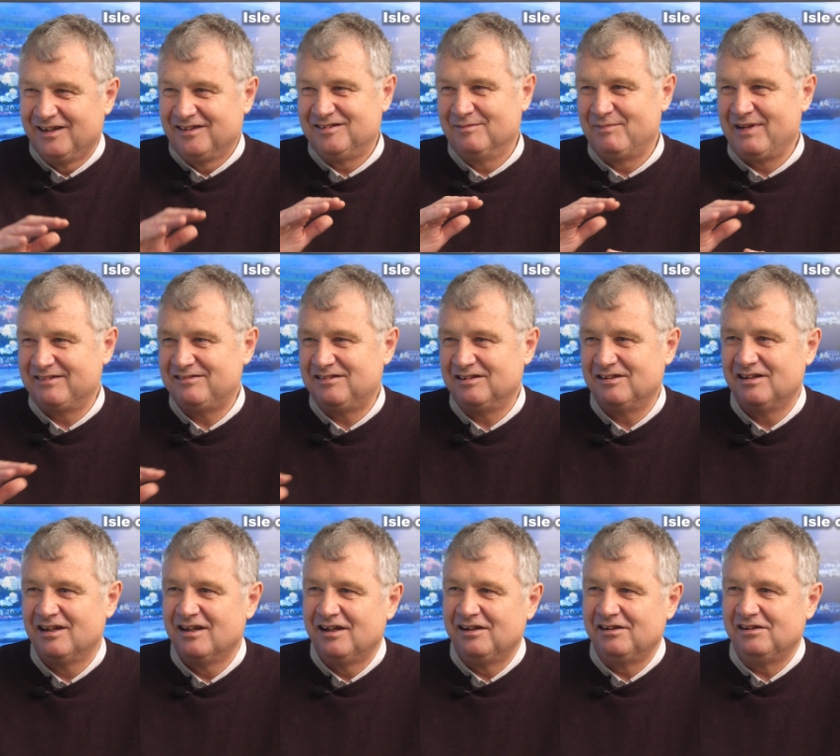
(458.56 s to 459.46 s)
but this has gone on
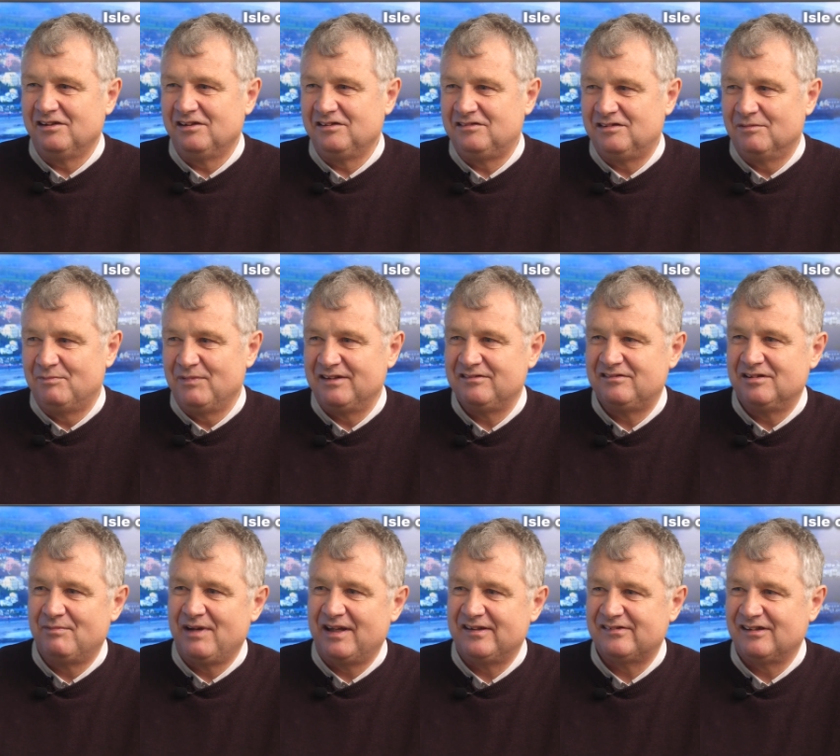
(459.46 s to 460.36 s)
for a long time now, to,
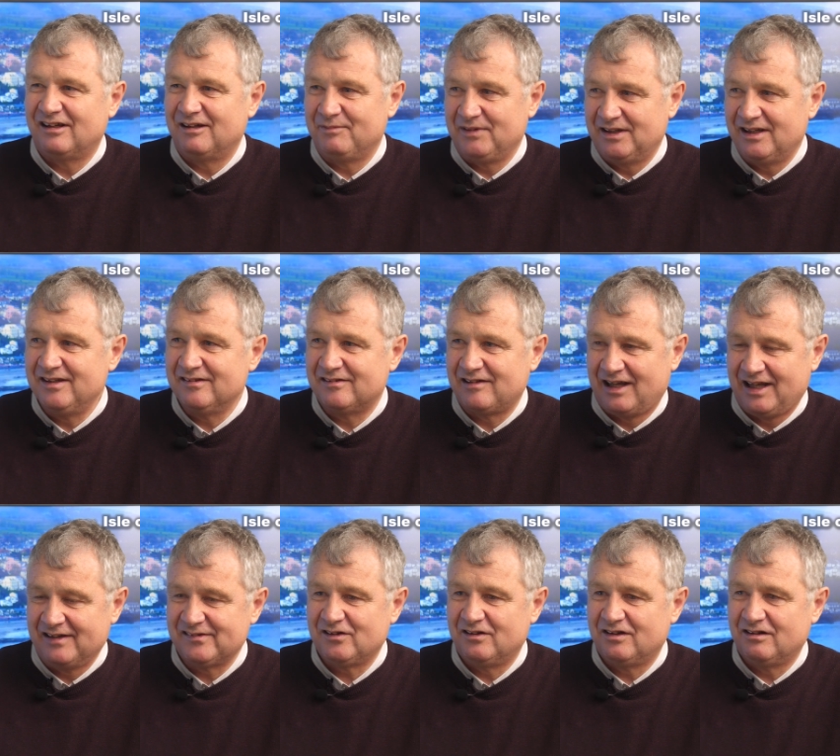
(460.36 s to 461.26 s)
to, mess up, it is. It
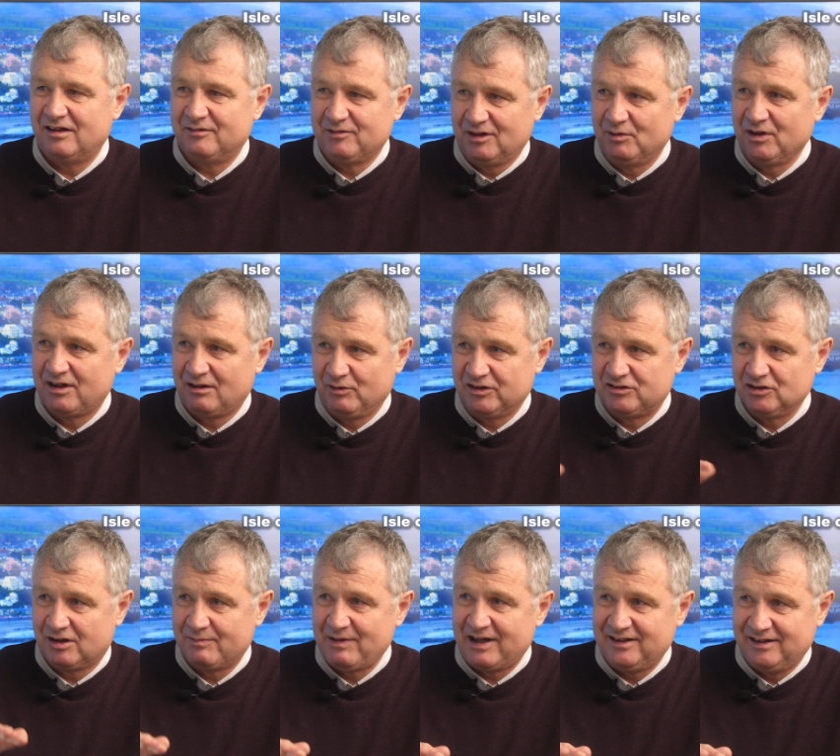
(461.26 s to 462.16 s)
has gone on. We'll, we'll
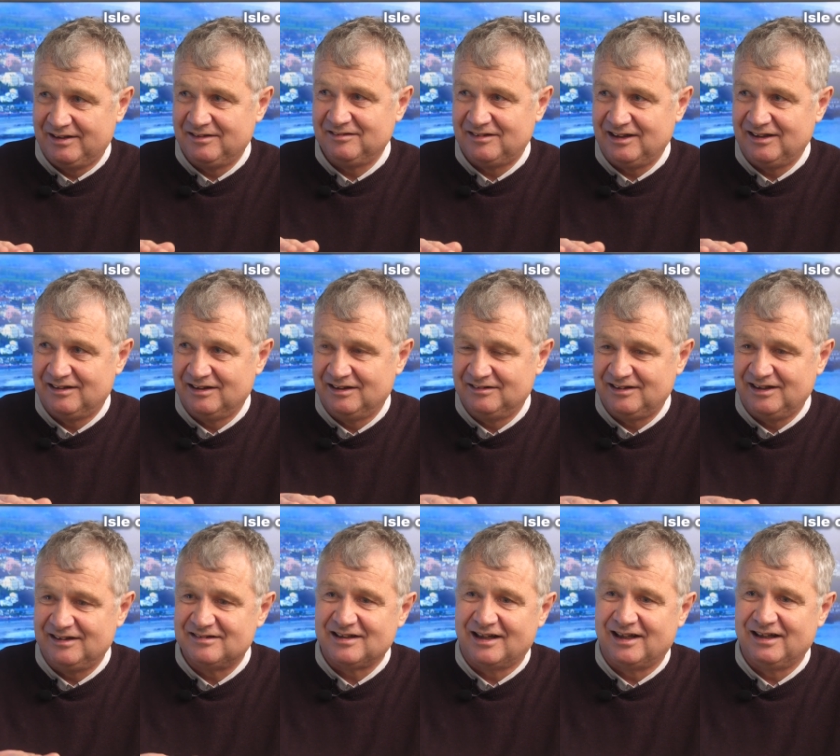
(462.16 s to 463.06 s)
talk about it in, de in
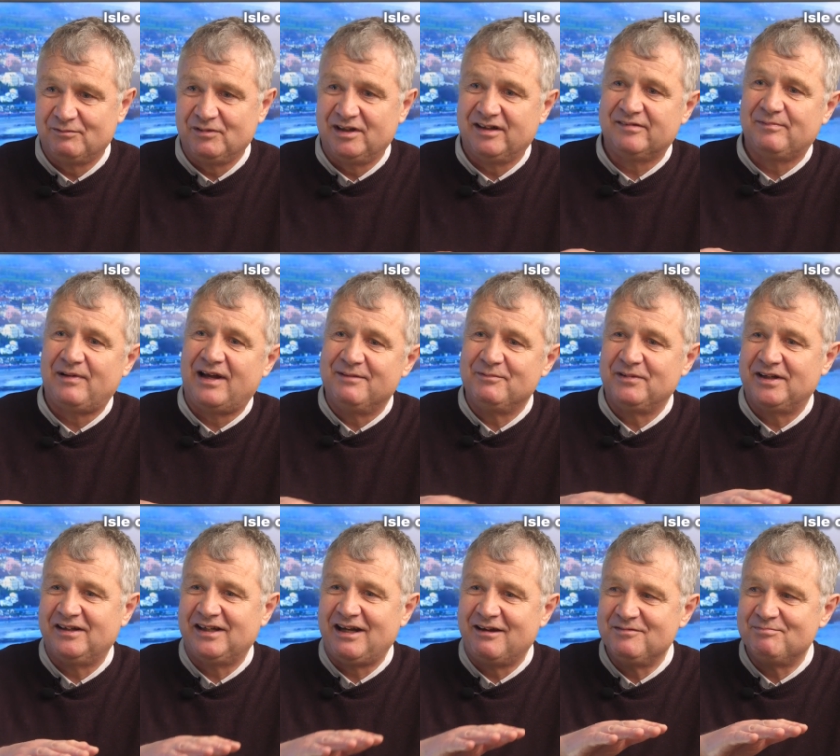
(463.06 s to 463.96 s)
detail and we'll explain.
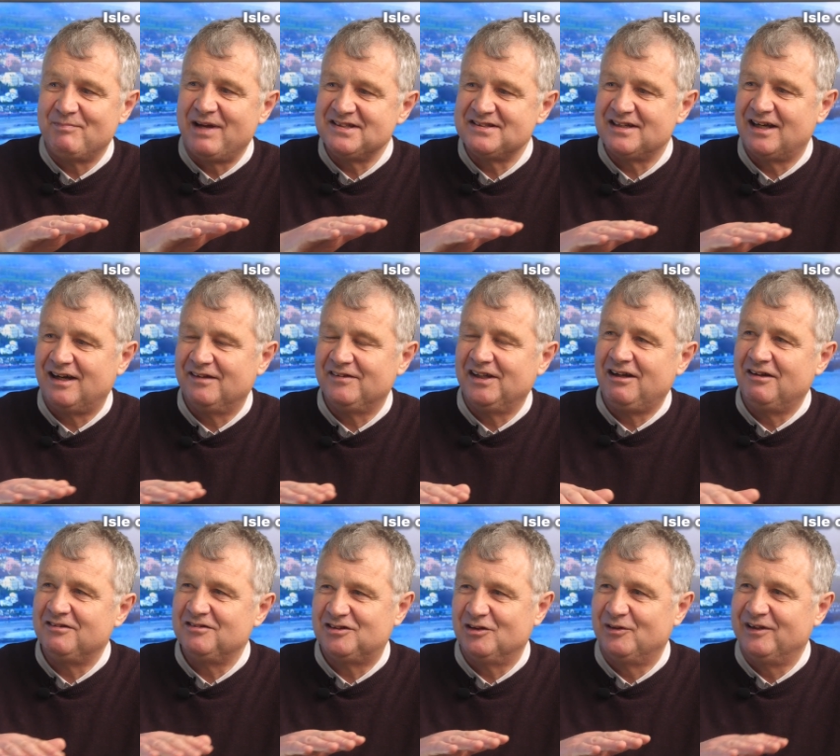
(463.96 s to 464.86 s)
But they don't right. mess up. They
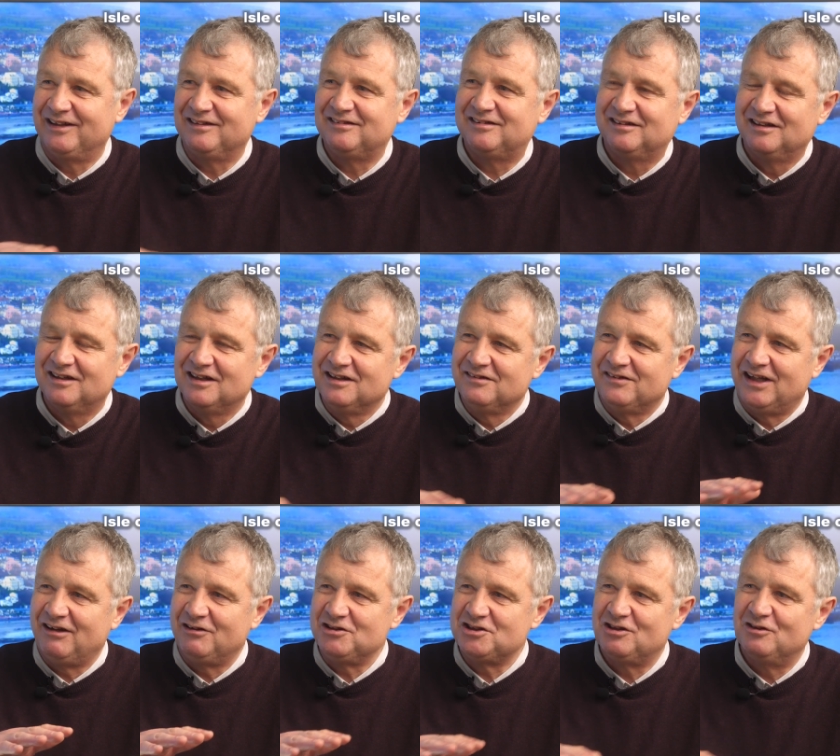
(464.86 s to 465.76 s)
don't do it.
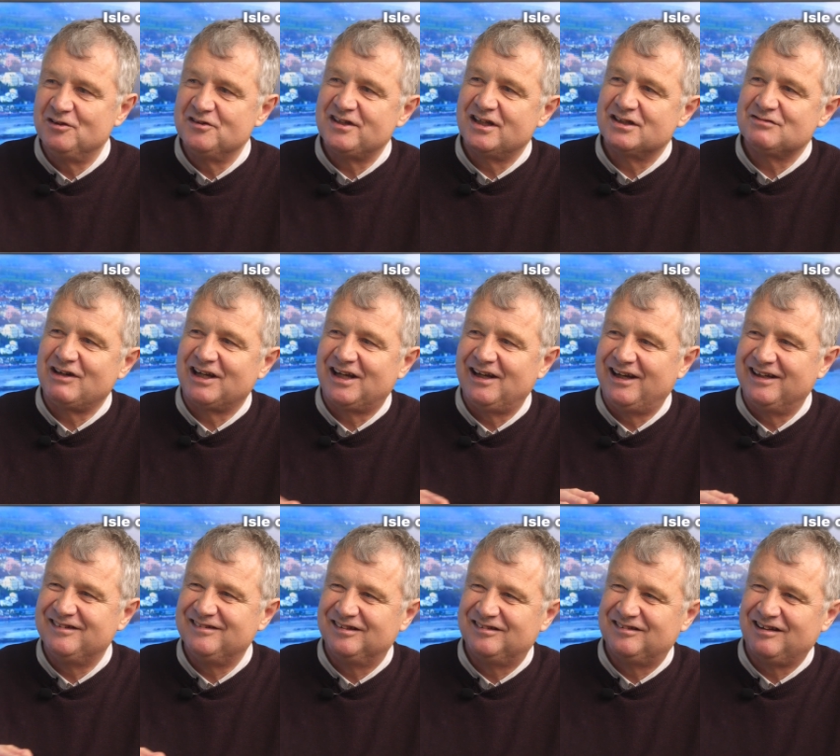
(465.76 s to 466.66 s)
They don't choose those
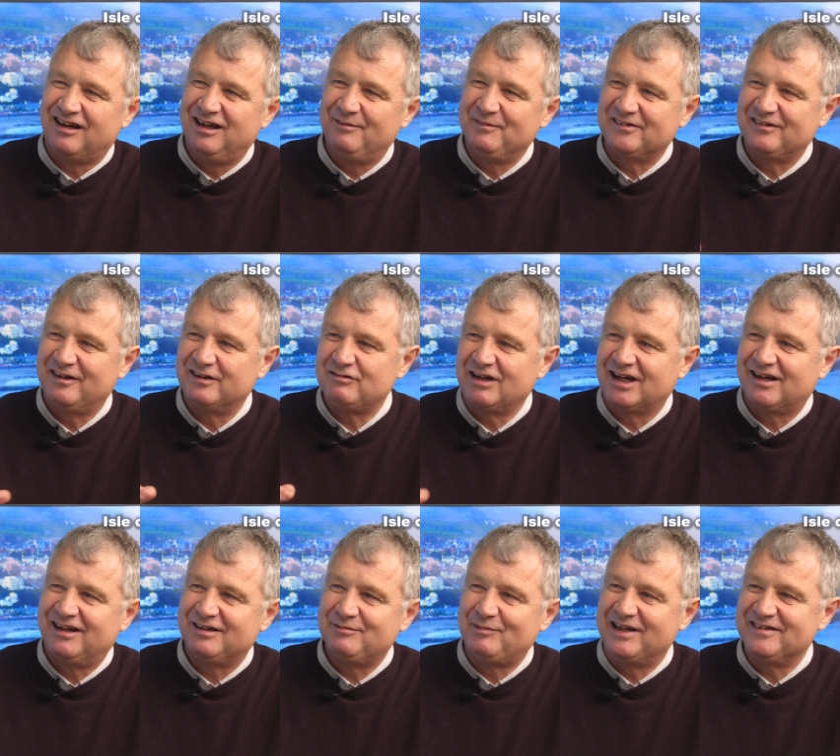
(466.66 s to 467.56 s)
regulated times, those
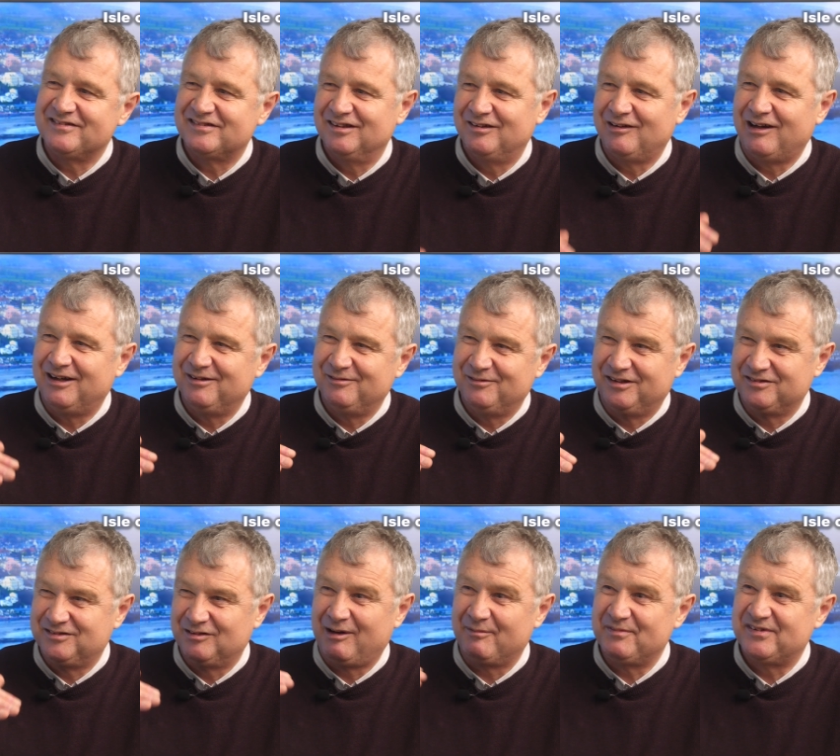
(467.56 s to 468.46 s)
regulated breaks to
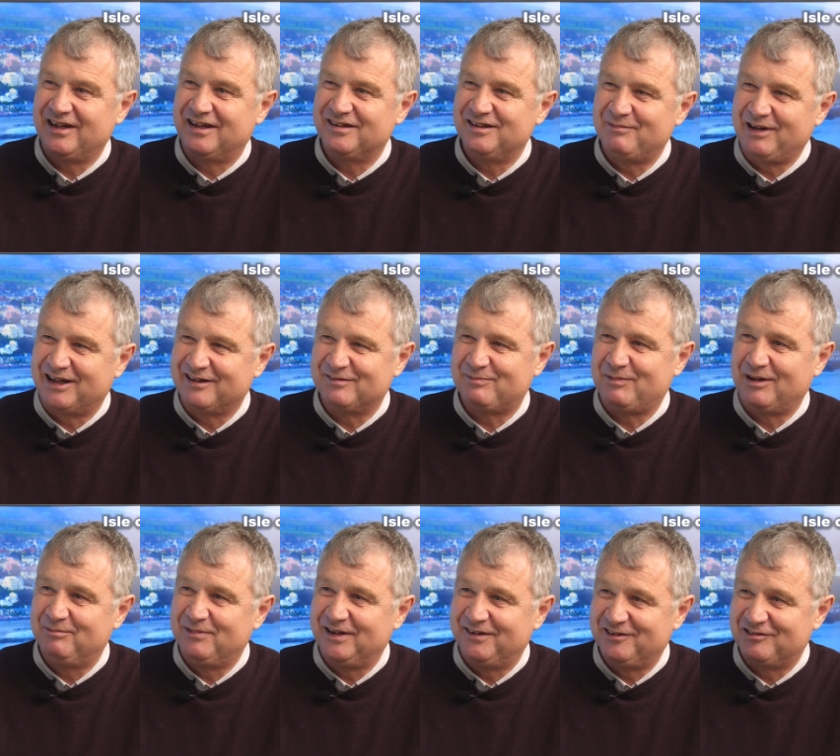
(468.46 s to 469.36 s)
to upset the Manx
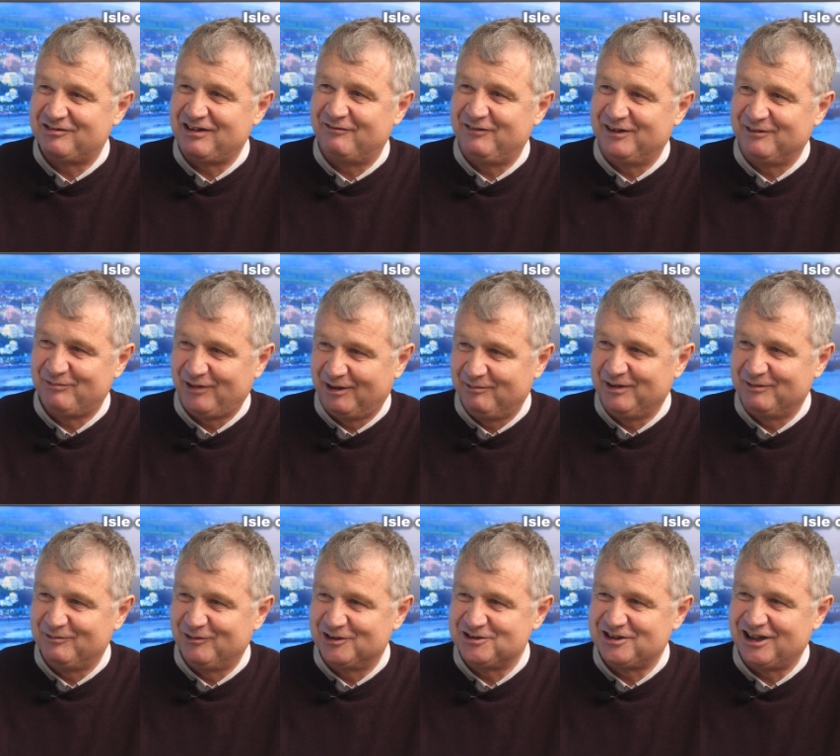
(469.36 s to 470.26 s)
public, the travelling
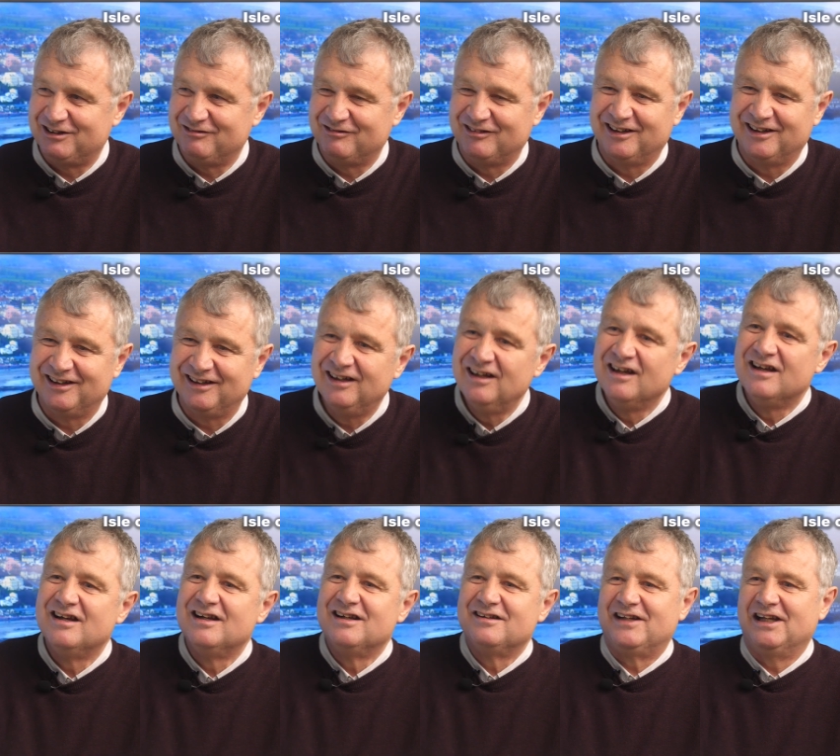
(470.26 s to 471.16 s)
public more generally.
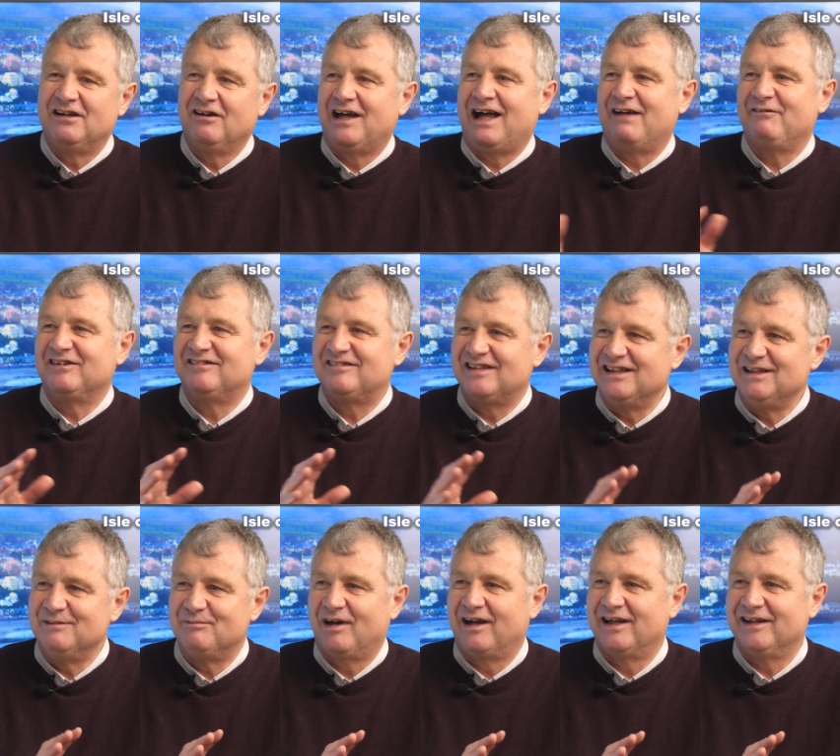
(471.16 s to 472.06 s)
They're not having
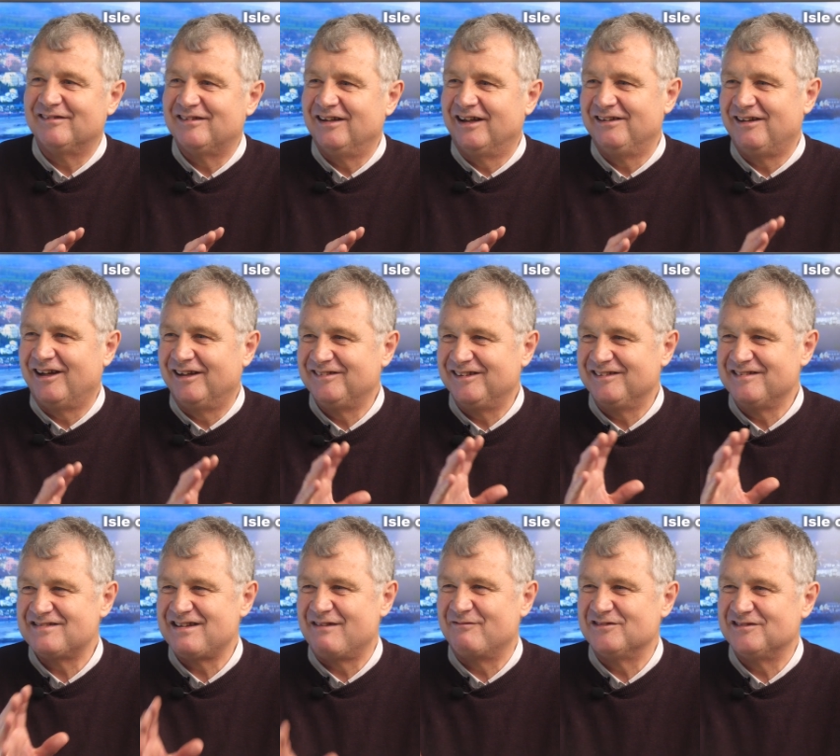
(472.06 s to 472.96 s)
tea breaks like
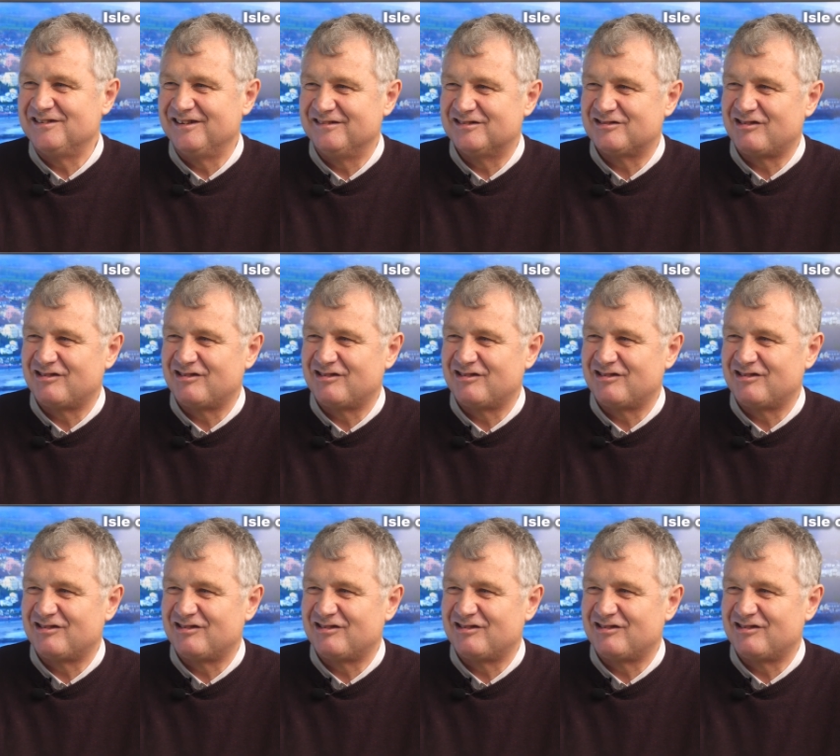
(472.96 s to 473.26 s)
1970s I